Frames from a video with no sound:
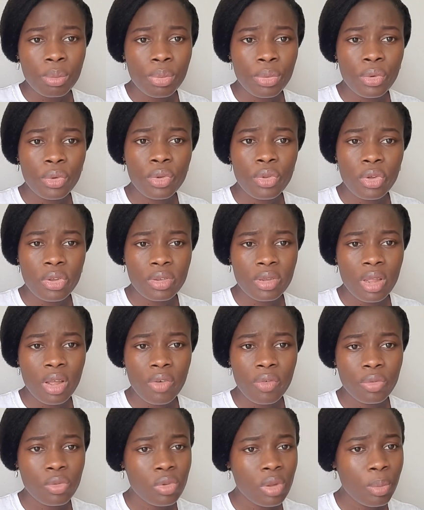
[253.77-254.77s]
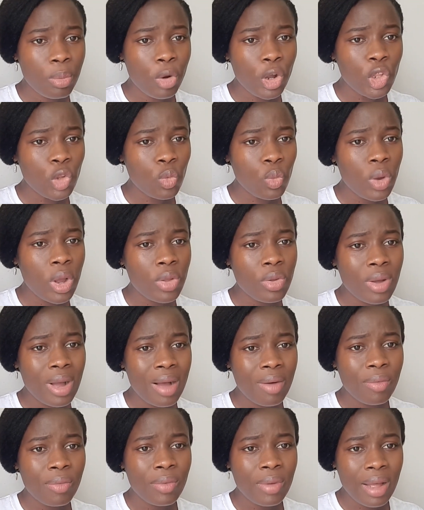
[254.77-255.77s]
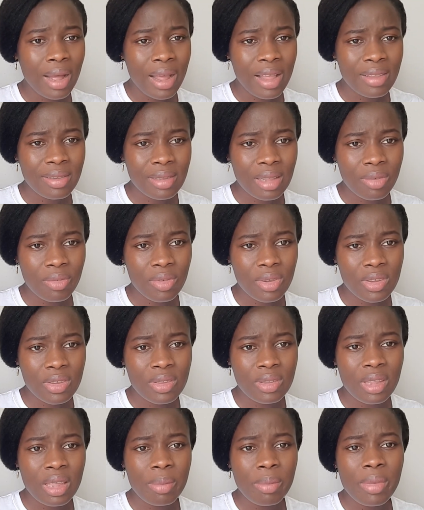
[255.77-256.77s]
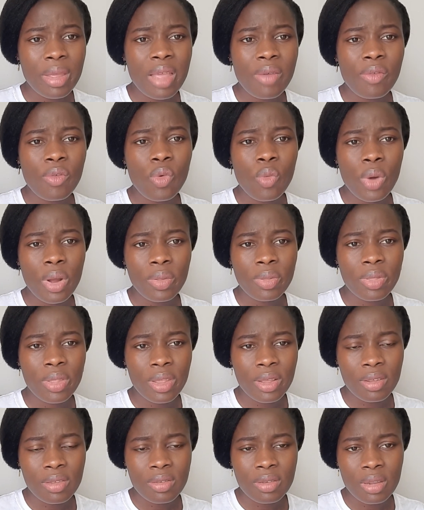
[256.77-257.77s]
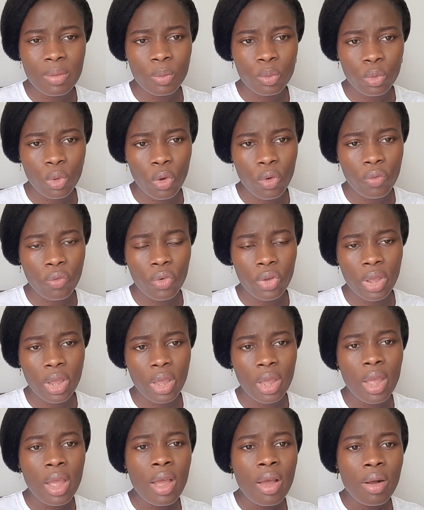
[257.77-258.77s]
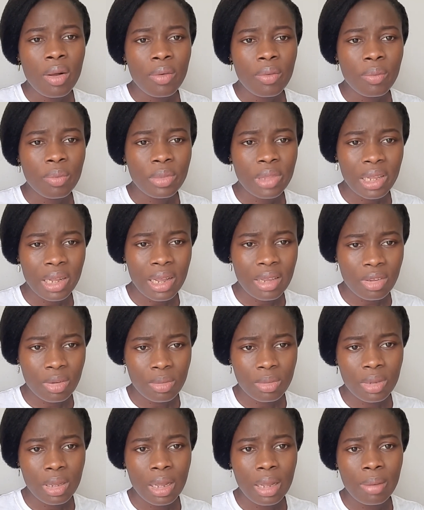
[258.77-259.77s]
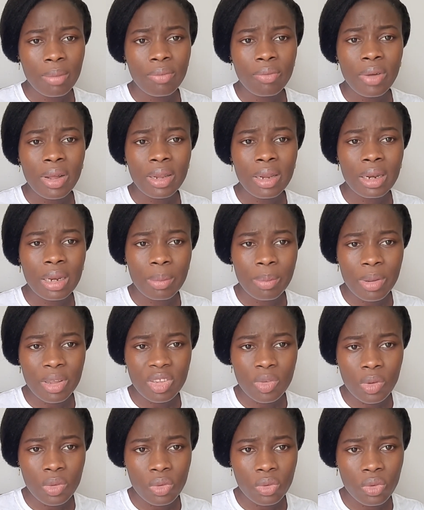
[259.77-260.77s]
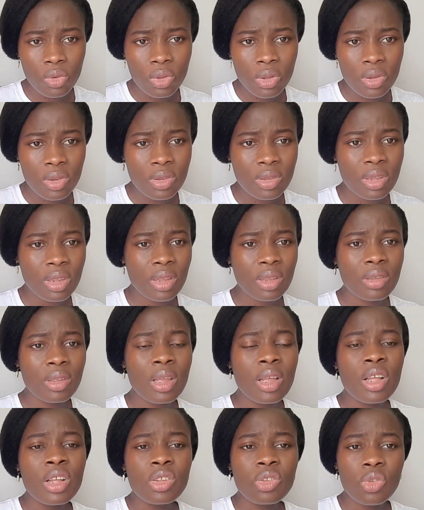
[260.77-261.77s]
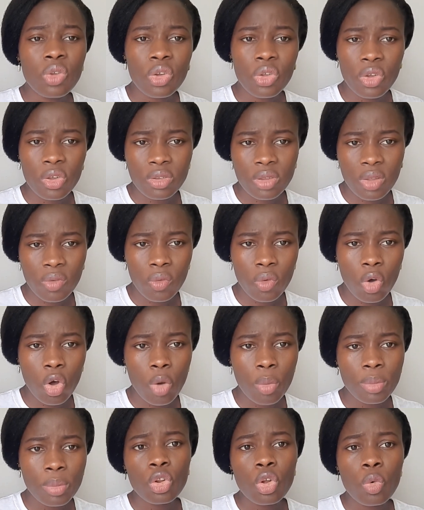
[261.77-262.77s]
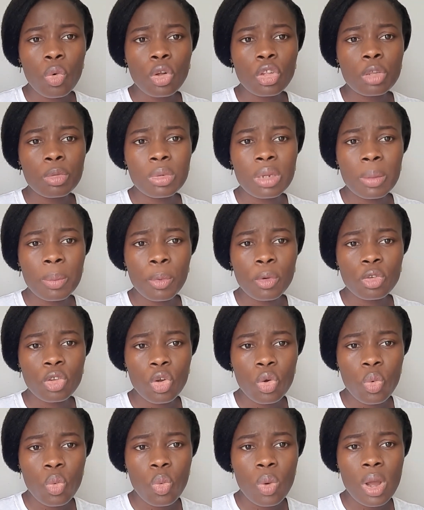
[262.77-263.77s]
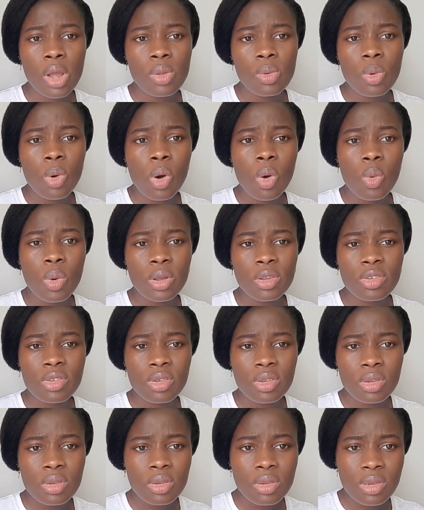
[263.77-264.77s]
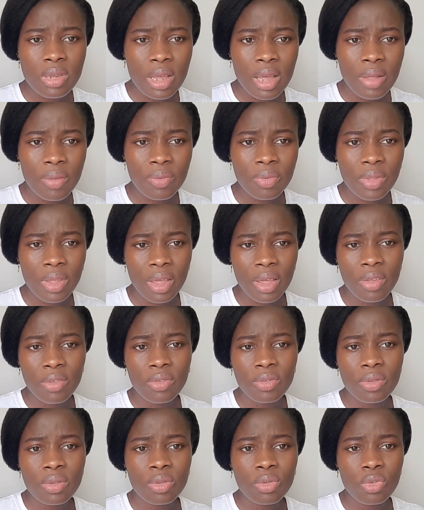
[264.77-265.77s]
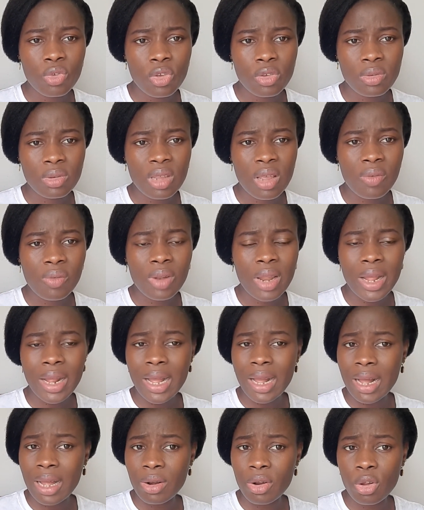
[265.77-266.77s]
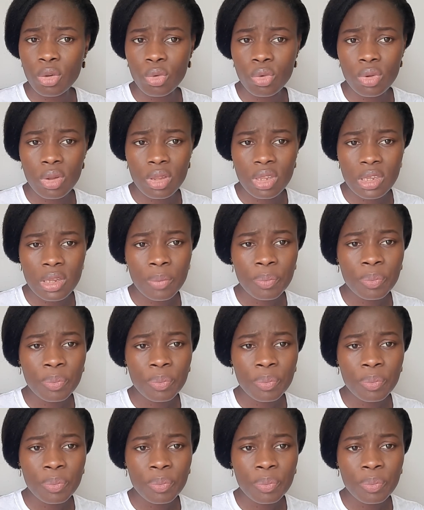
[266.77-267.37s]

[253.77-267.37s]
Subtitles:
build yourself to a point where you have high self-esteem even when things seem tough. Okay, take out some time, find out the best way to do these things. Pick yourself up. You don't want to be in a position where you're always saying things to yourself like, I cannot do this,